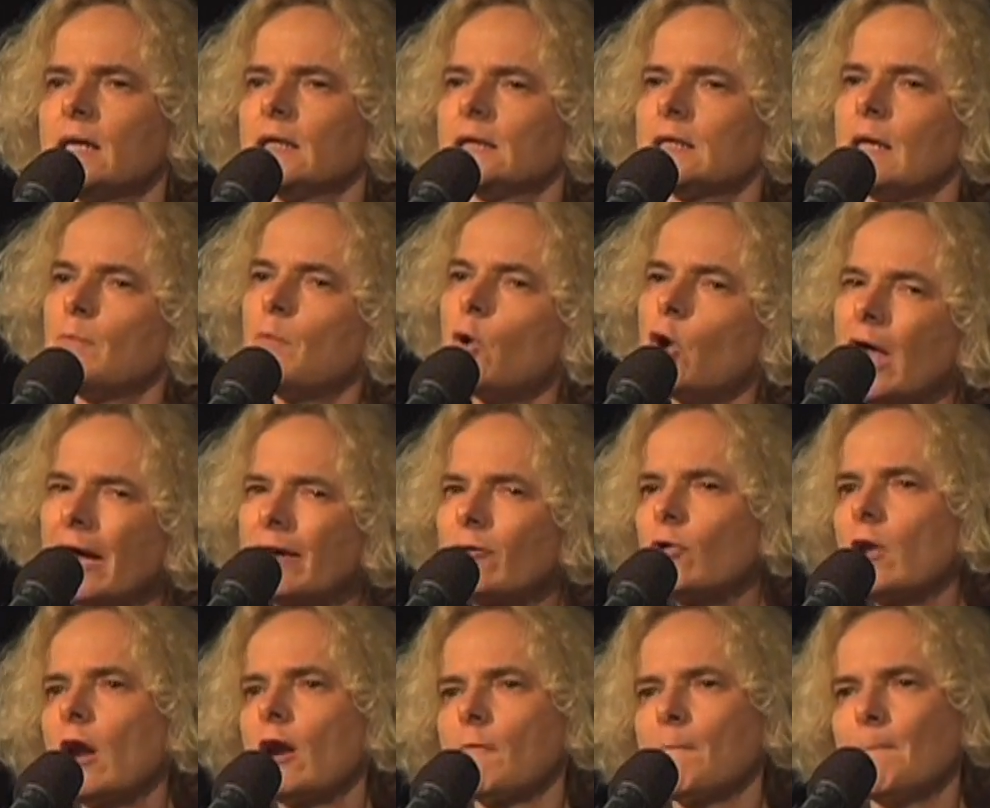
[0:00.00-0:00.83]
the
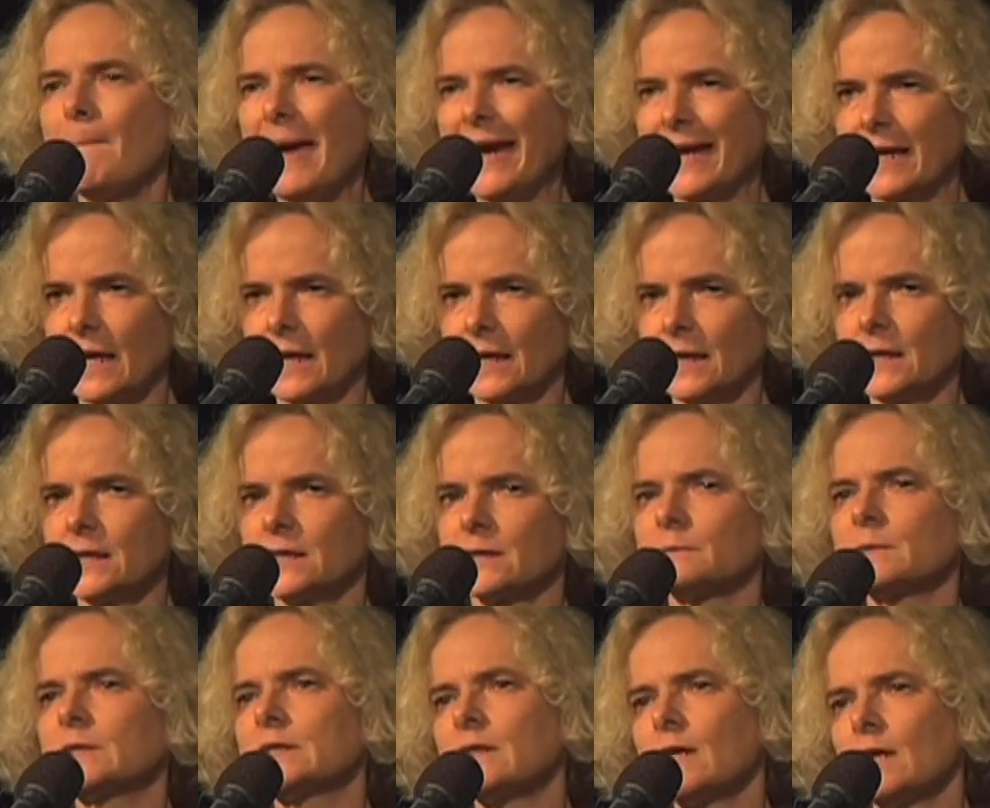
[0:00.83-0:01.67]
molecular
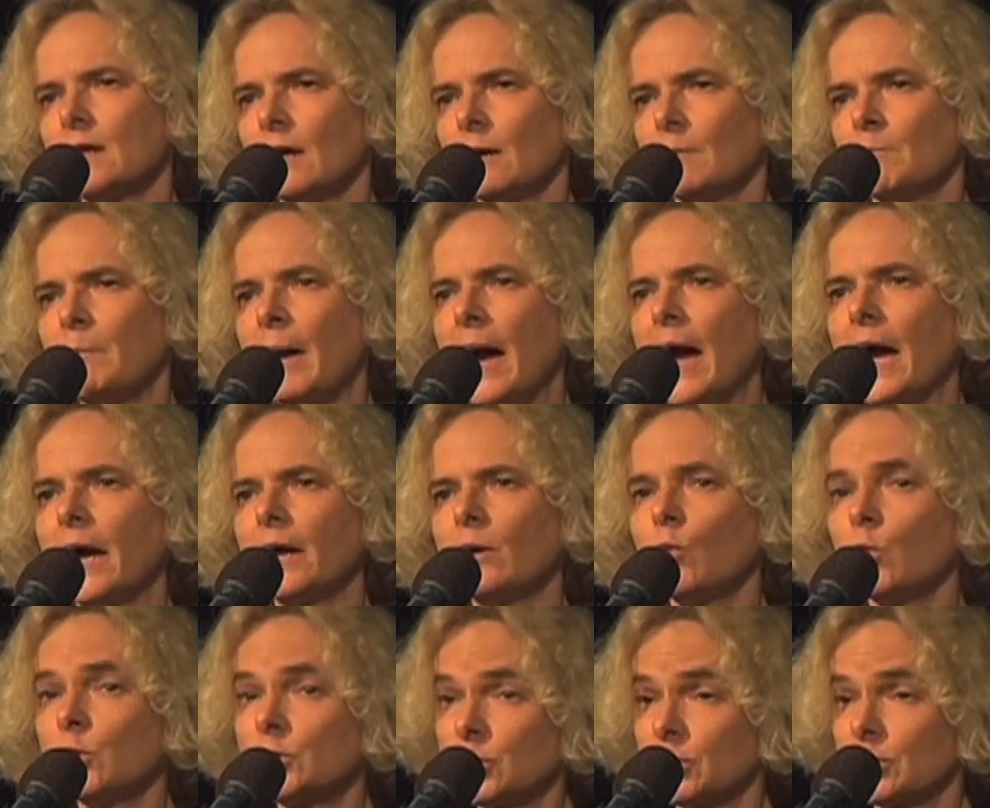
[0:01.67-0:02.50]
mechanisms by
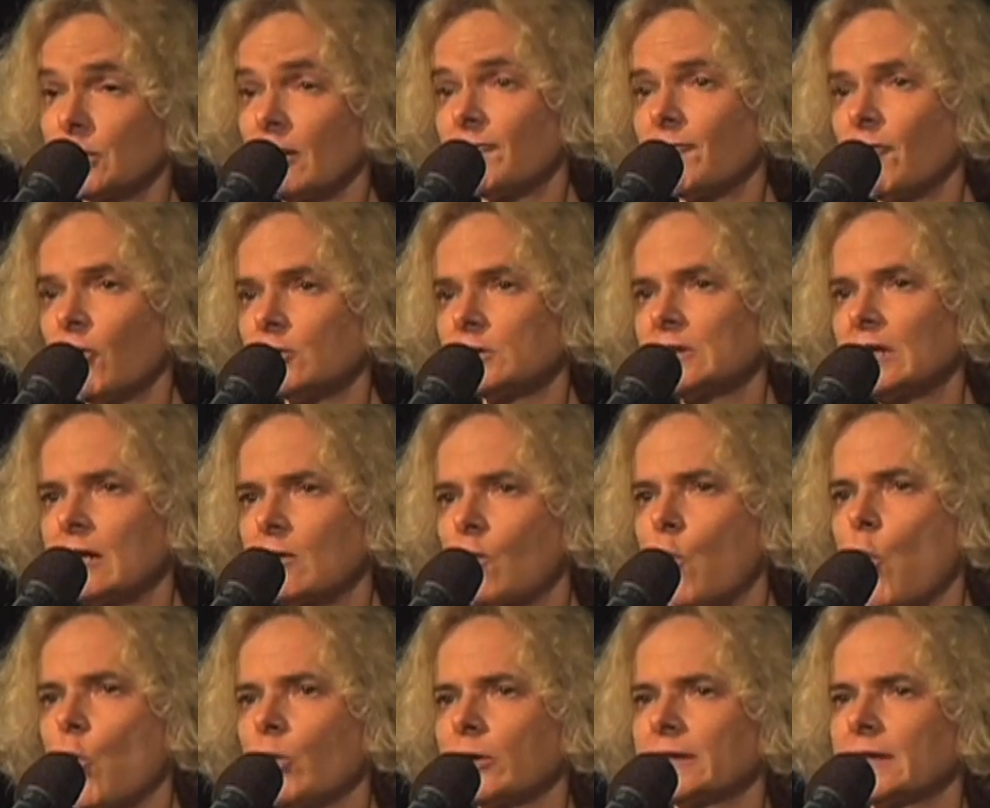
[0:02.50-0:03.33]
which the frontal
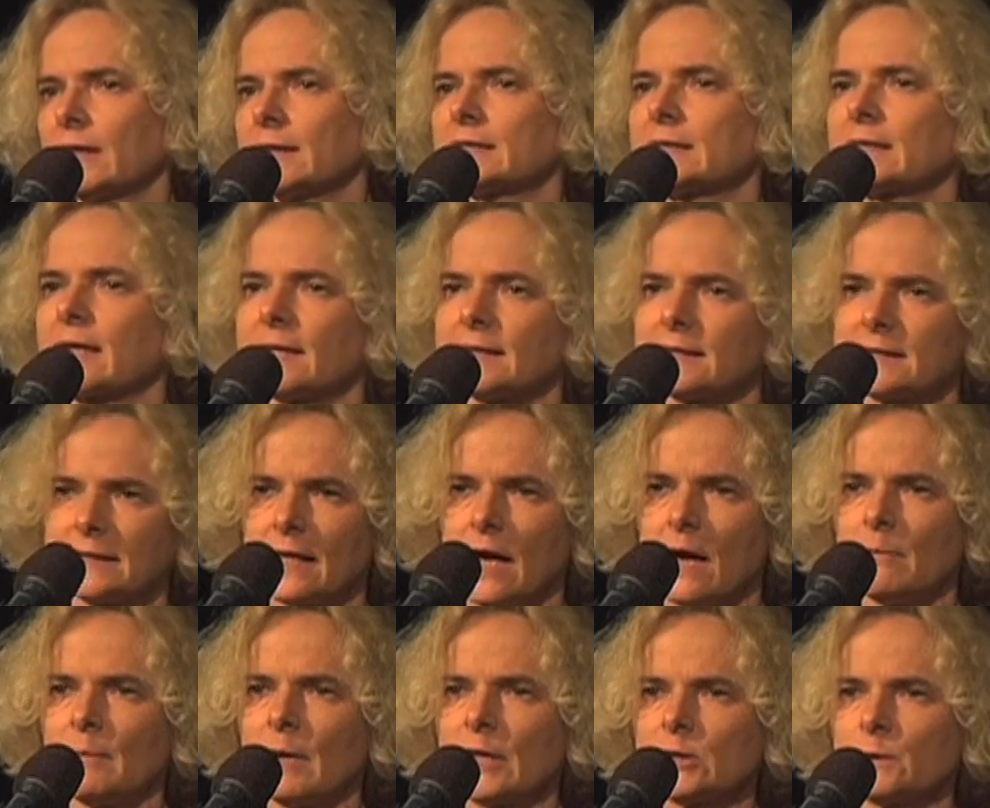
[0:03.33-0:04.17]
cortex gets
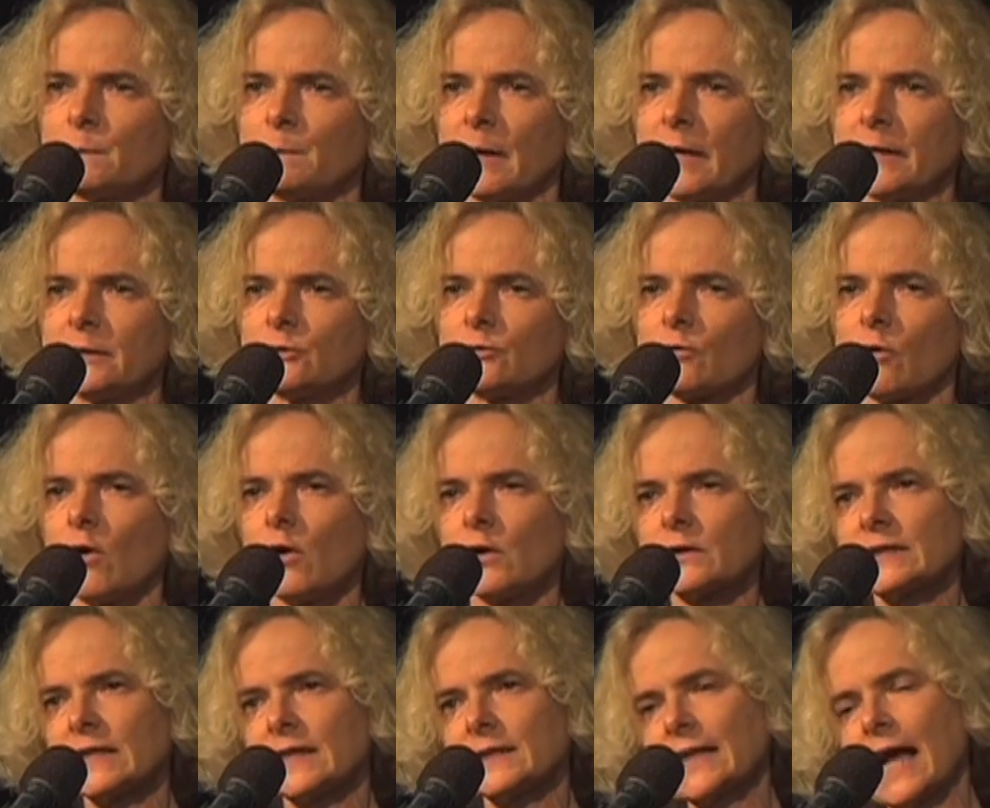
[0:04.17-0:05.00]
damaged by
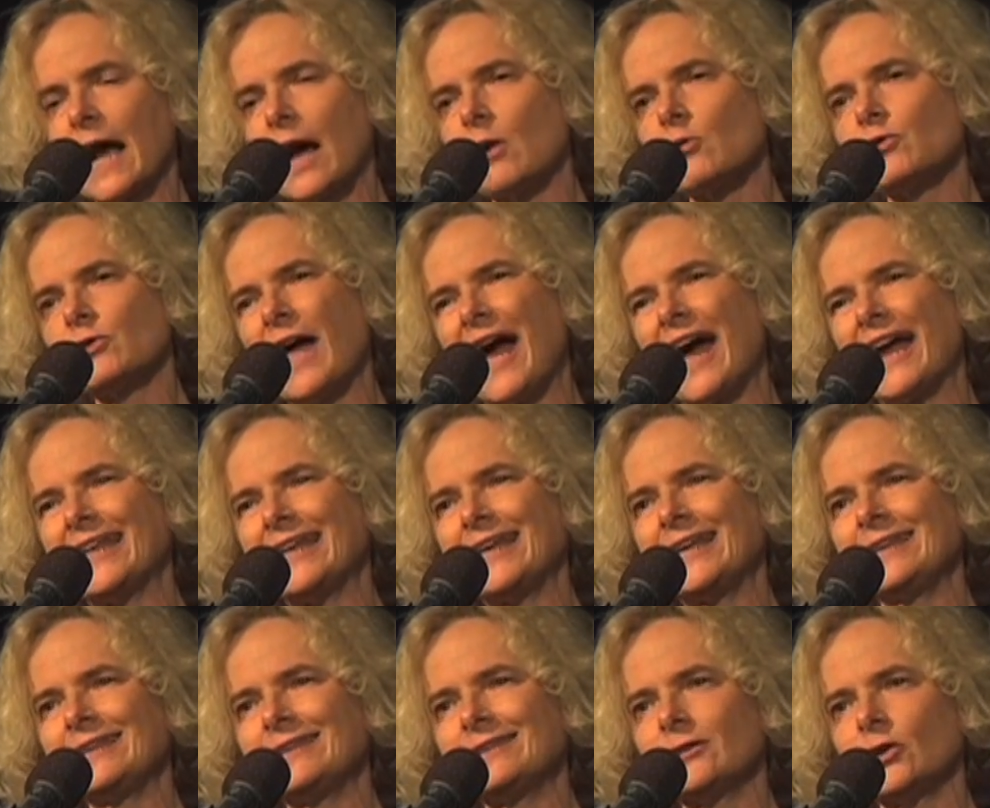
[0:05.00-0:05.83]
drugs and how that
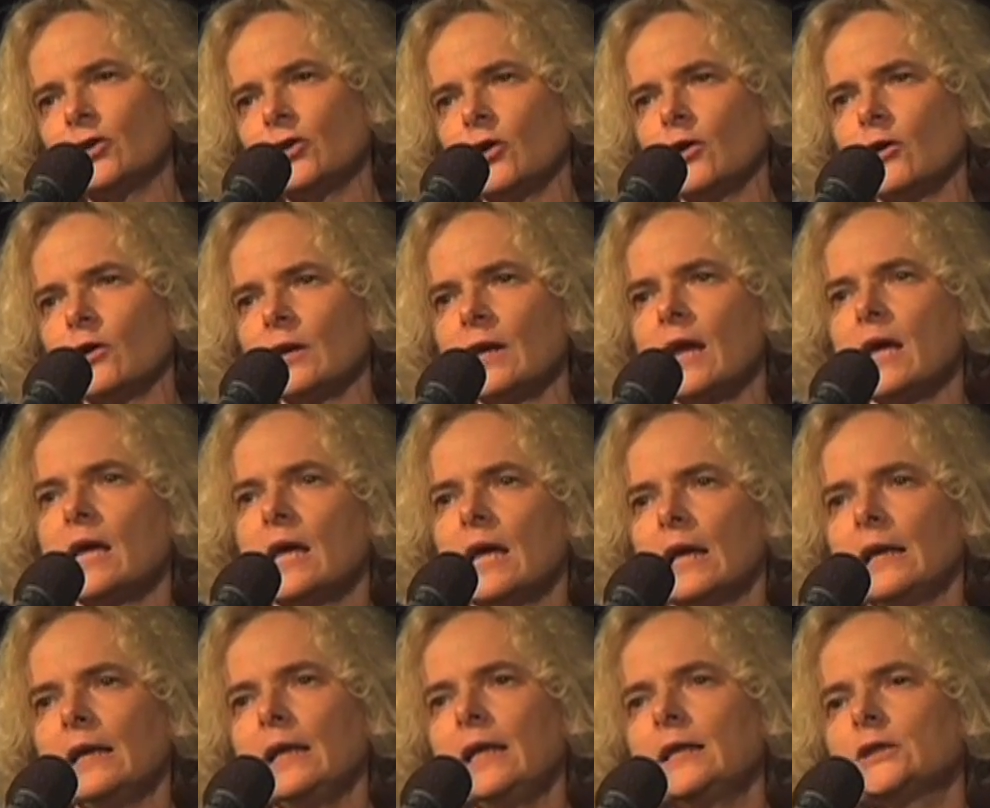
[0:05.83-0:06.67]
in turn
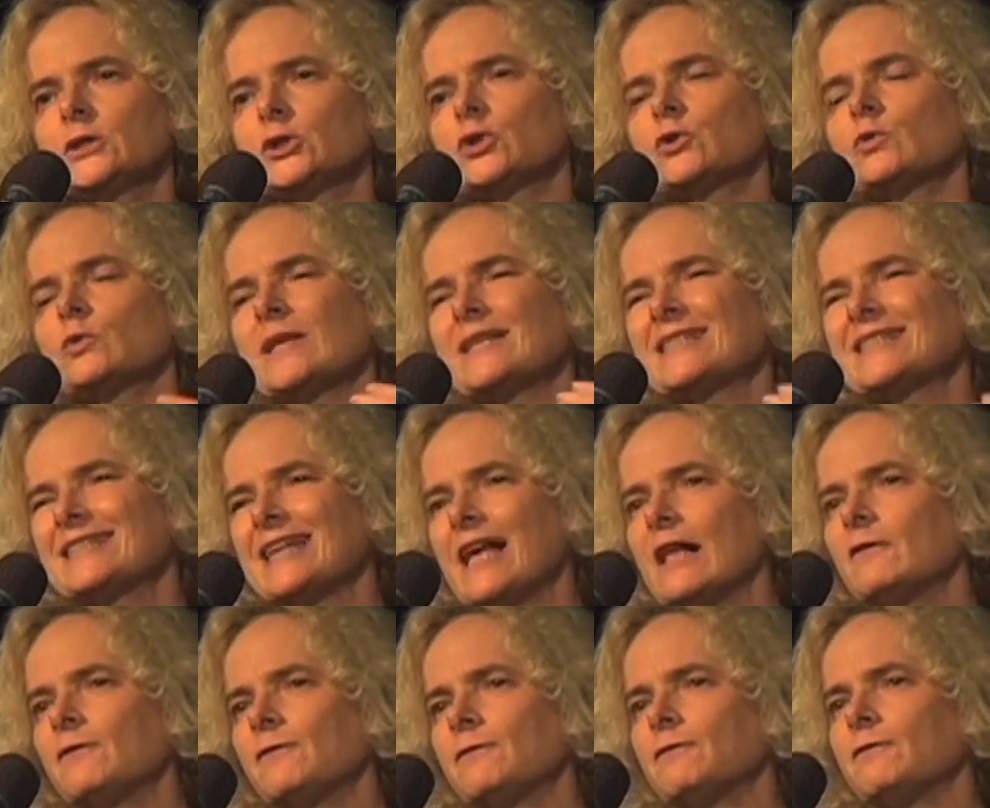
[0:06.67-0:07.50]
leads to the,
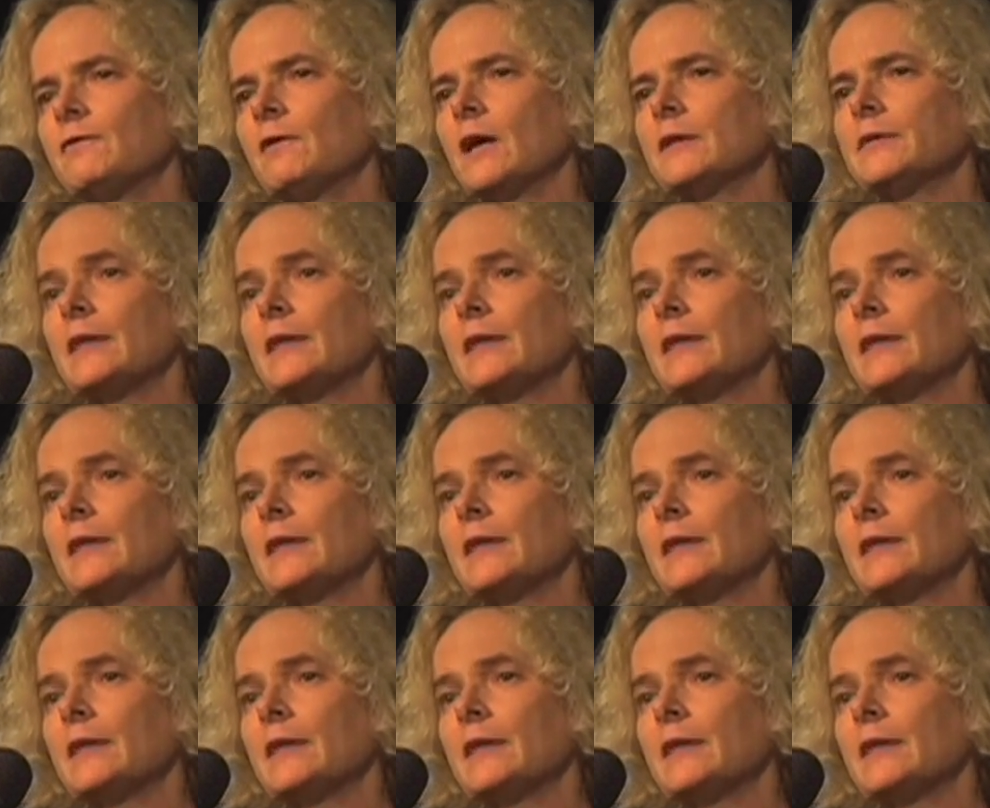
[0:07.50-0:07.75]
self,